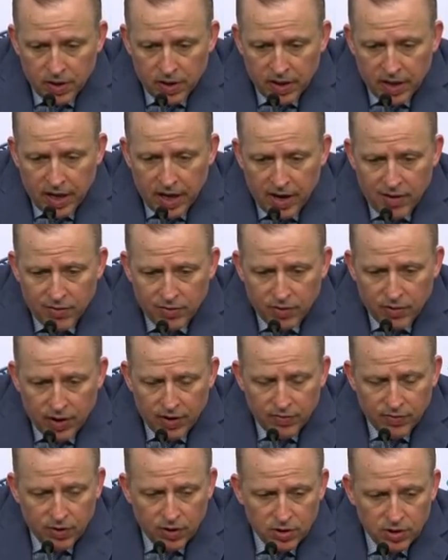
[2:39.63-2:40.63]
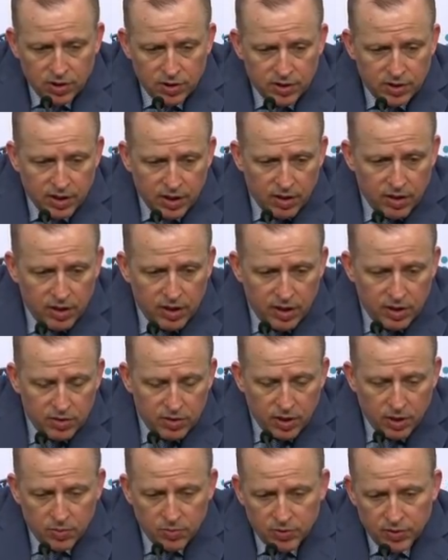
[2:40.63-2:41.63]
they have great versatility
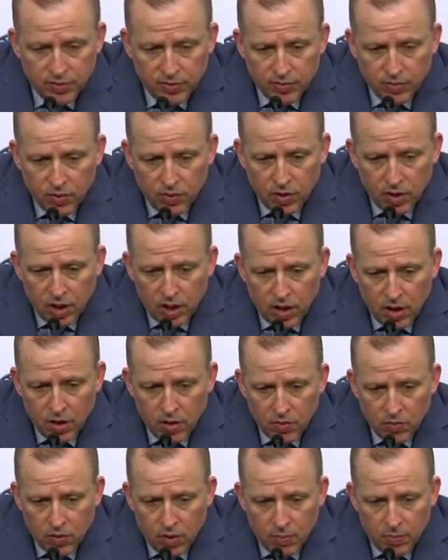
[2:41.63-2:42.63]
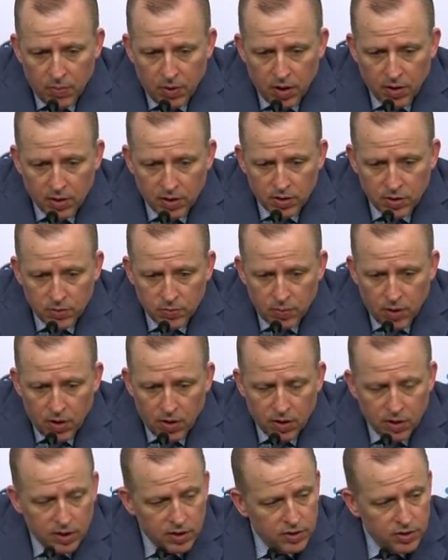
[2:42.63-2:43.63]
in terms of what Marcus
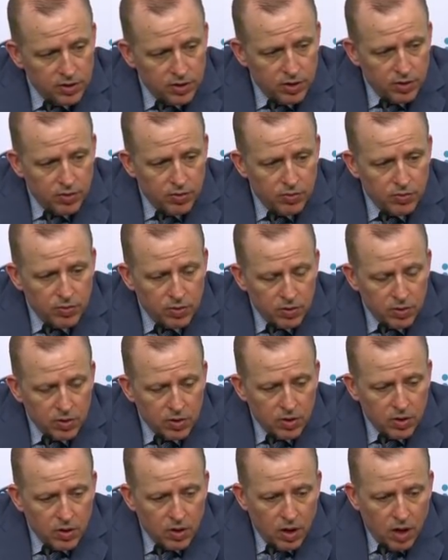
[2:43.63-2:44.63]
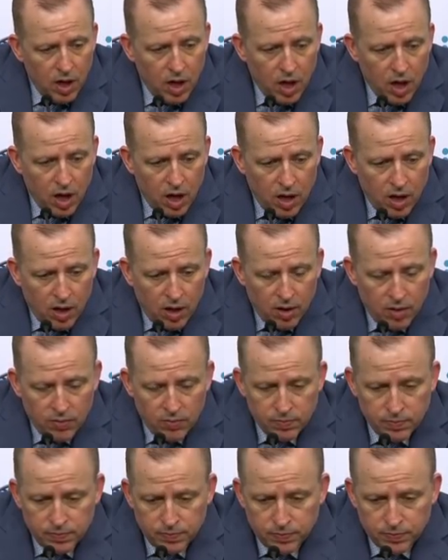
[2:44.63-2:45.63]
Smart can do
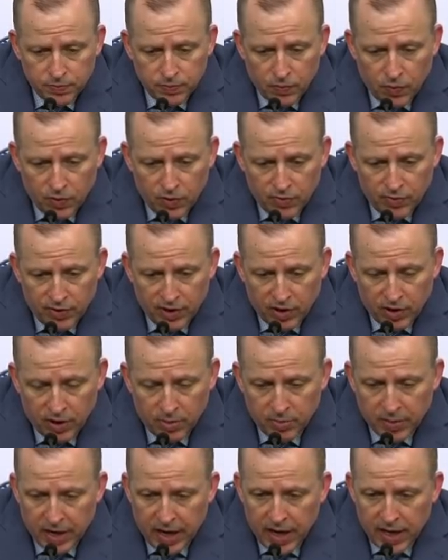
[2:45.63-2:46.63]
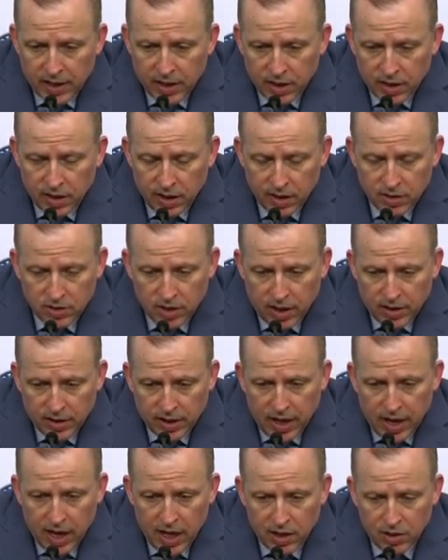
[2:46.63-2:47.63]
with veering back and things
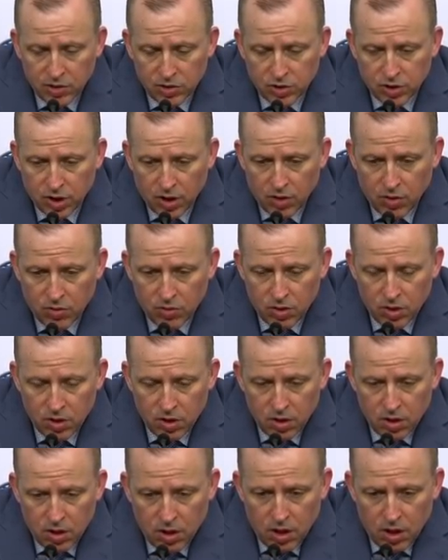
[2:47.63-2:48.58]
like that. And so